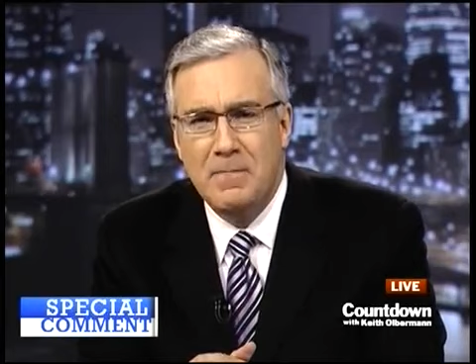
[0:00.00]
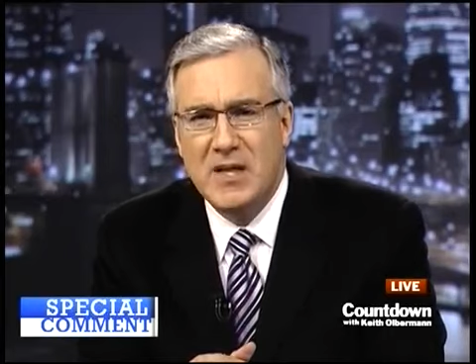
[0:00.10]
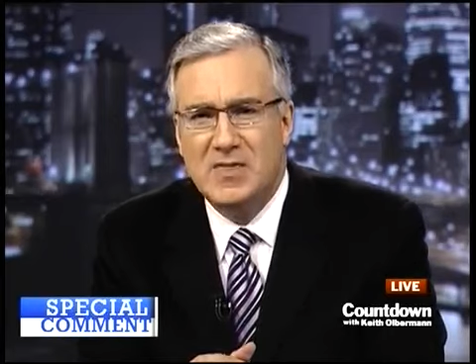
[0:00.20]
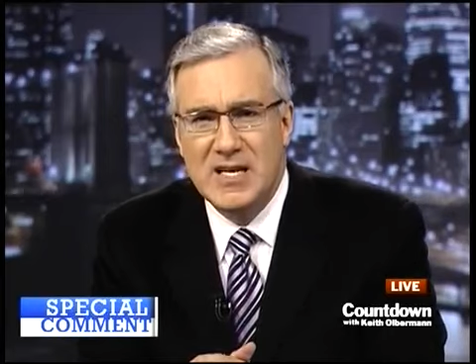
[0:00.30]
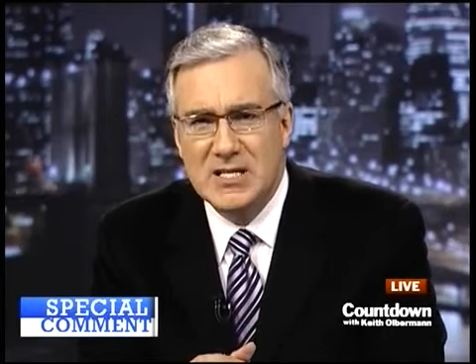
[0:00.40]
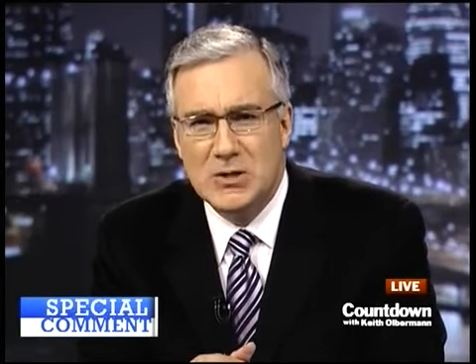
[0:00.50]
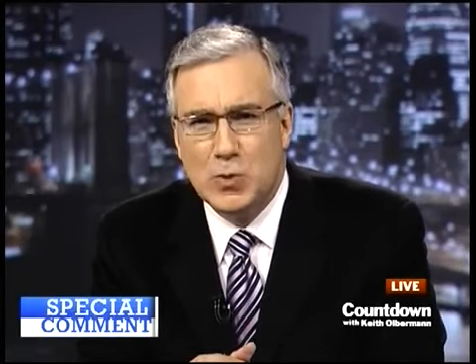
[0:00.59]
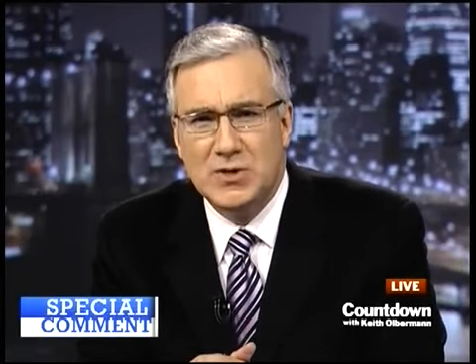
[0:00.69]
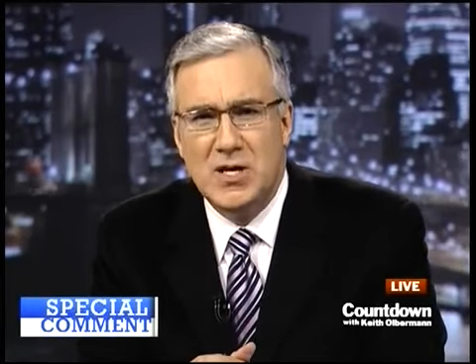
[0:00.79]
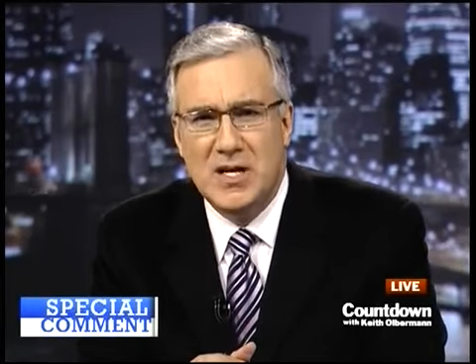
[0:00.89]
that this
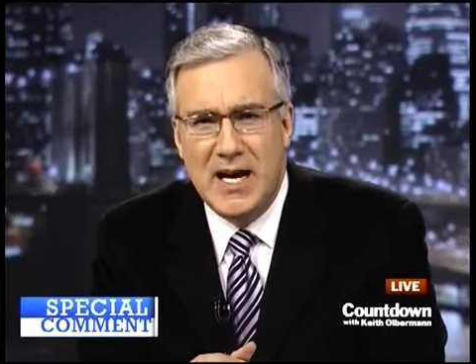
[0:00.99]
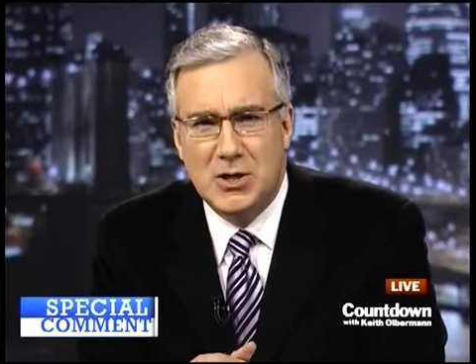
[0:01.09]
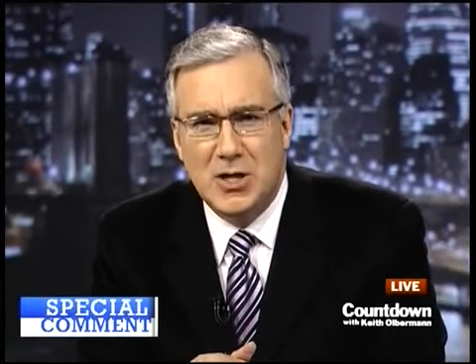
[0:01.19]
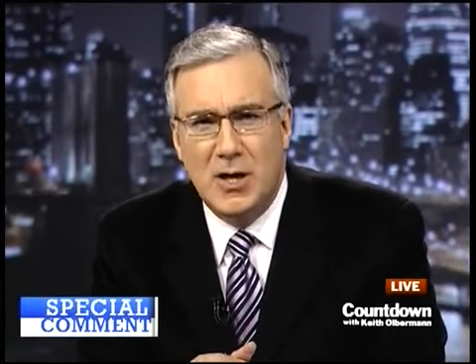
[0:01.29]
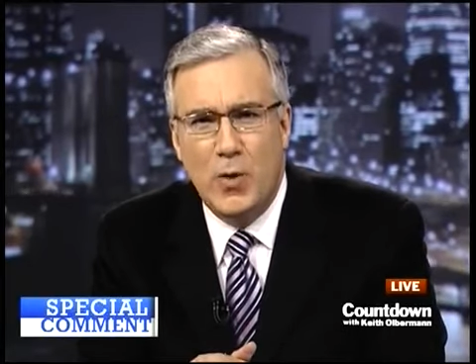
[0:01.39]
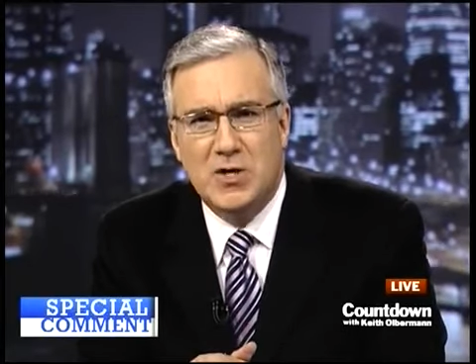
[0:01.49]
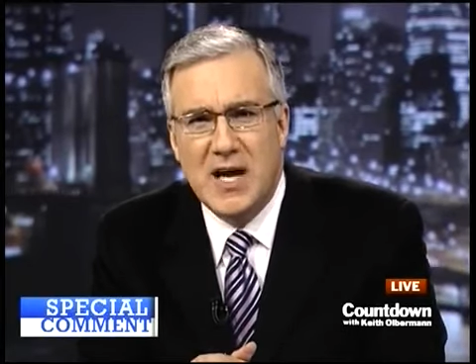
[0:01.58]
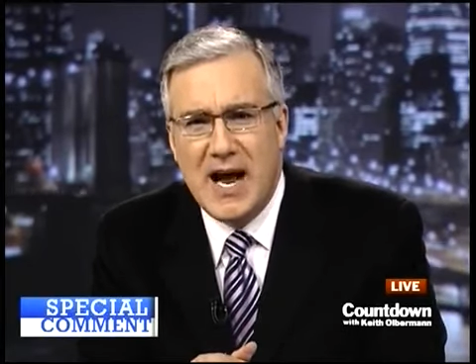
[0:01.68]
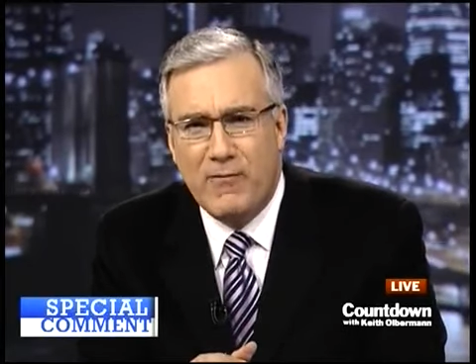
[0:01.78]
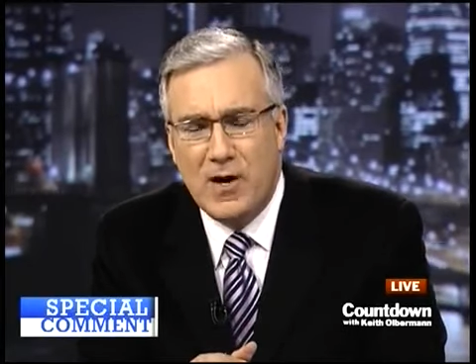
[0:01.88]
was a nation in
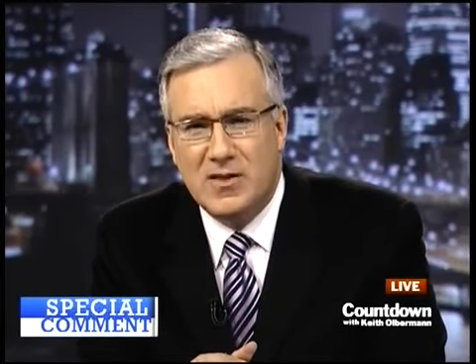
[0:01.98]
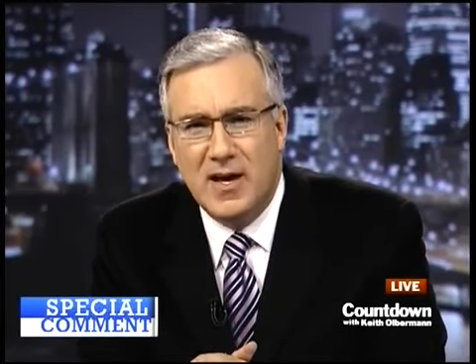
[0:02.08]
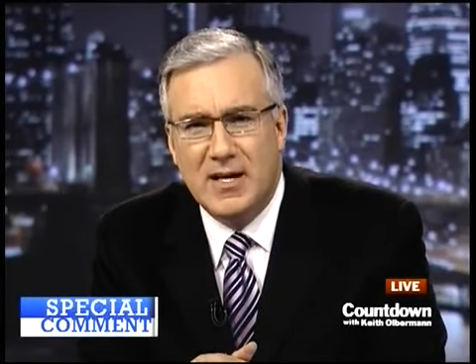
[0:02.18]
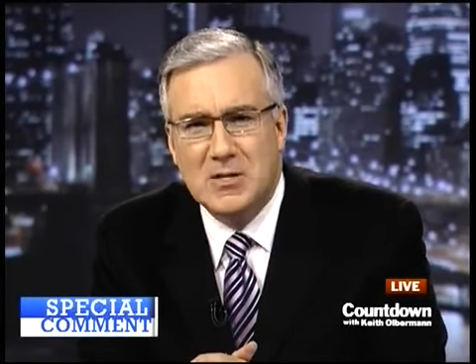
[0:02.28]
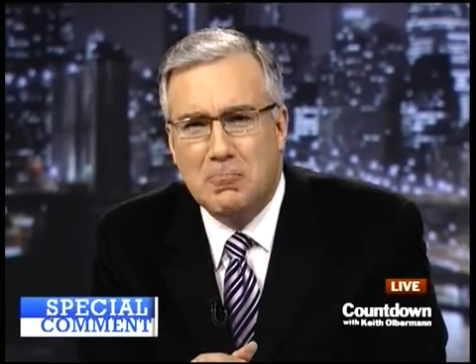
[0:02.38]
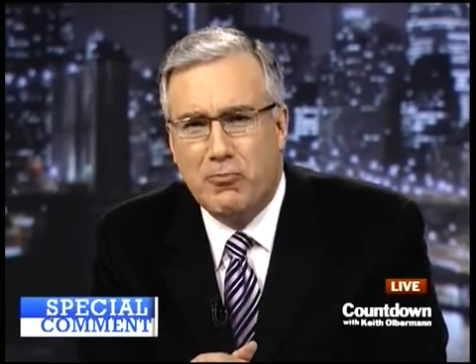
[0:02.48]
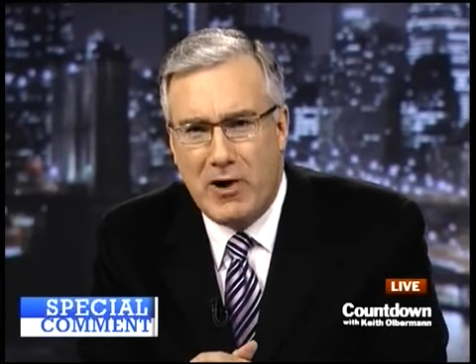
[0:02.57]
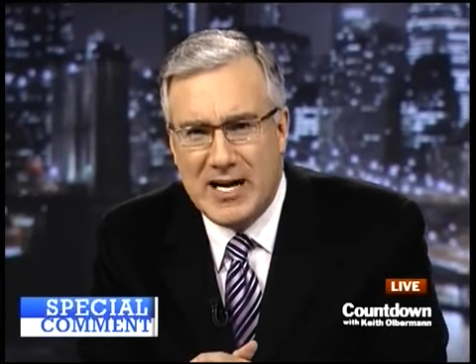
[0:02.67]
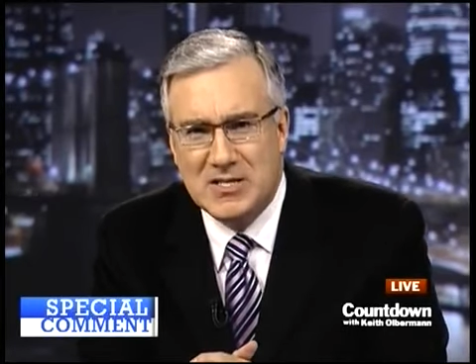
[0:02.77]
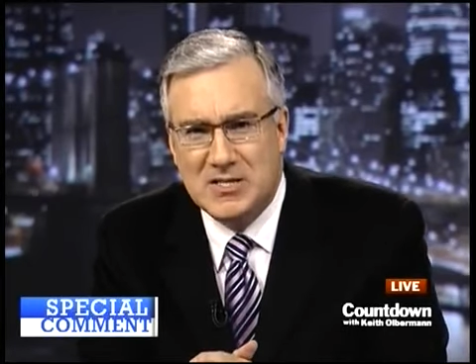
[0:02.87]
which everything has a
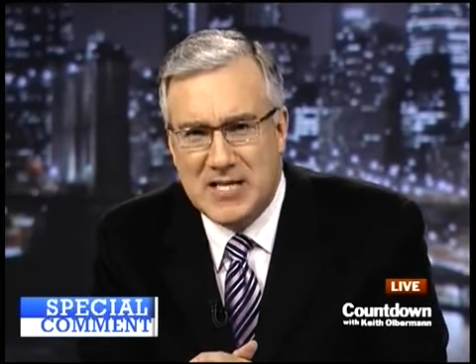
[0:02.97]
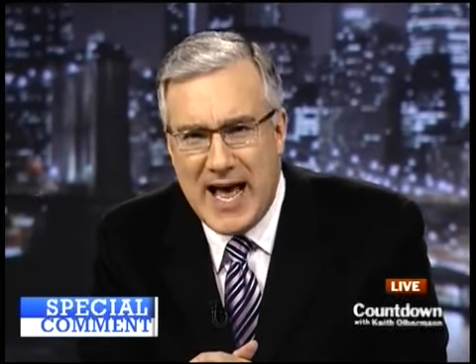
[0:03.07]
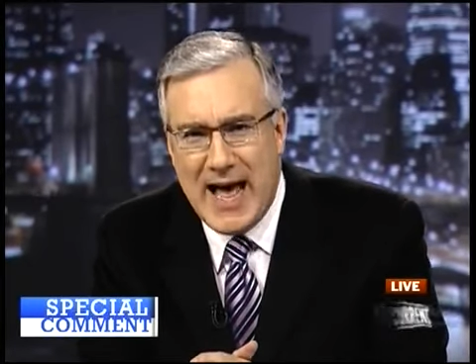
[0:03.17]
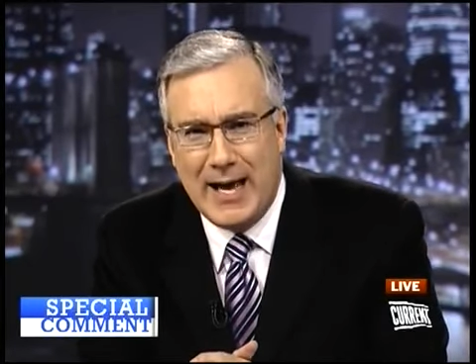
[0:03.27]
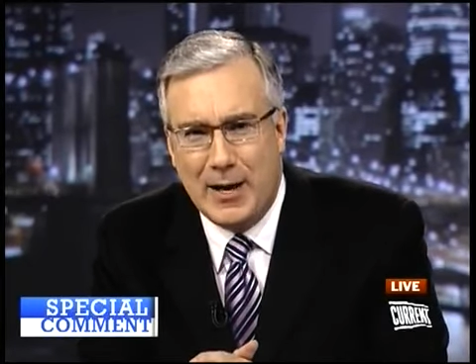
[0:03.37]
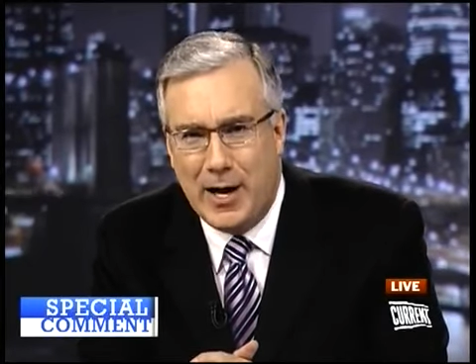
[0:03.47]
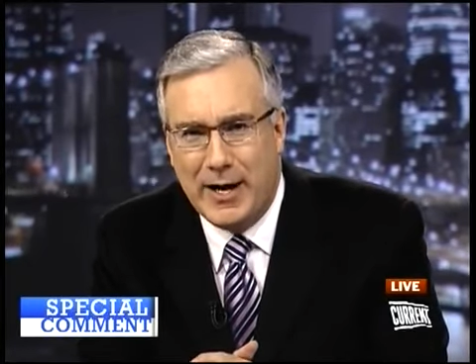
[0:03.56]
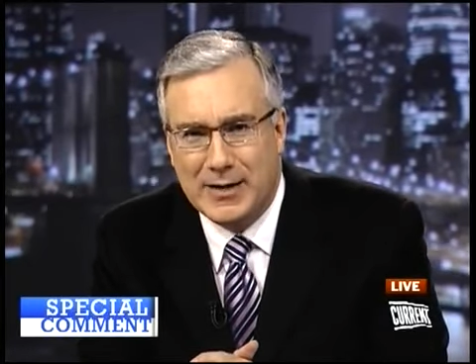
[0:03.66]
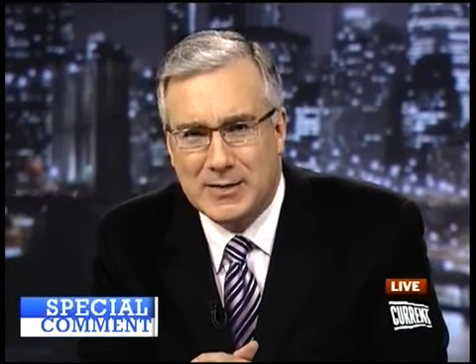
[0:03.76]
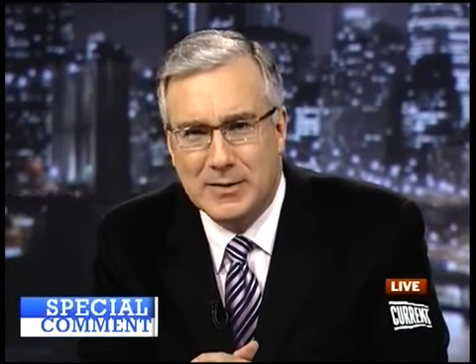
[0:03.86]
price tag
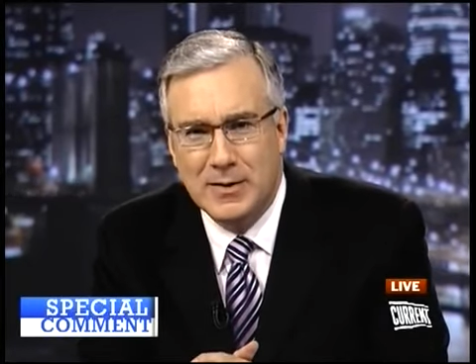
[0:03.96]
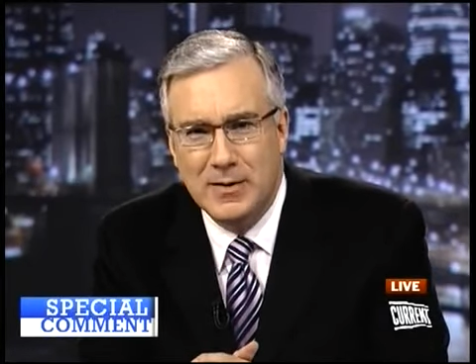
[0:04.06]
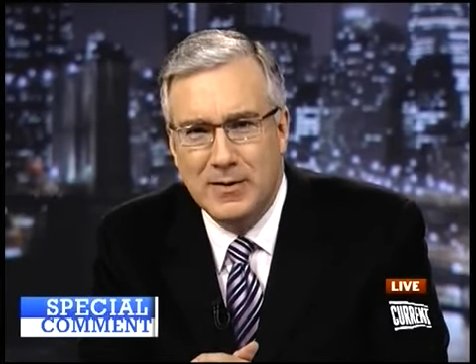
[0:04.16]
on it.